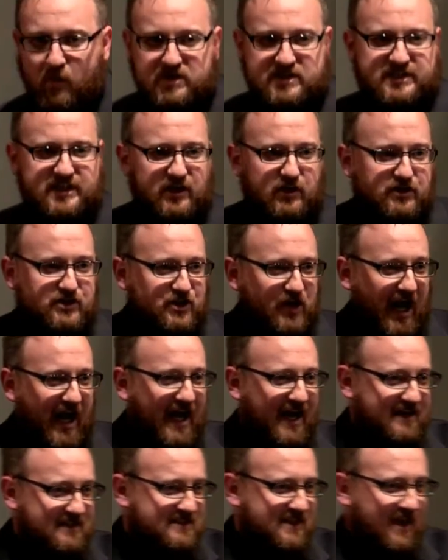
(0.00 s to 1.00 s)
We're still
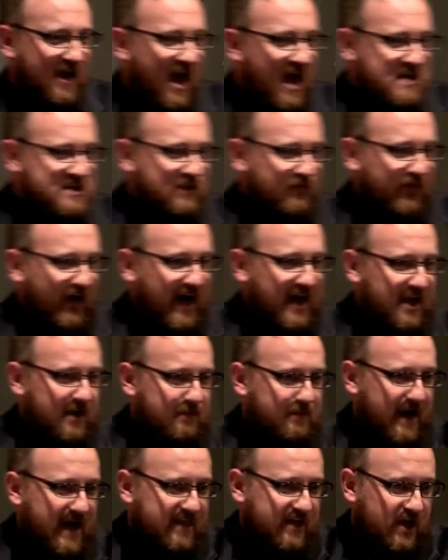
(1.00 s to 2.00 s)
trying to, to fight
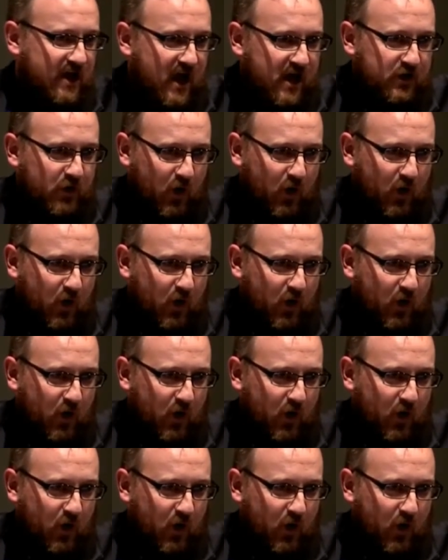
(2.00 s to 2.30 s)
them by the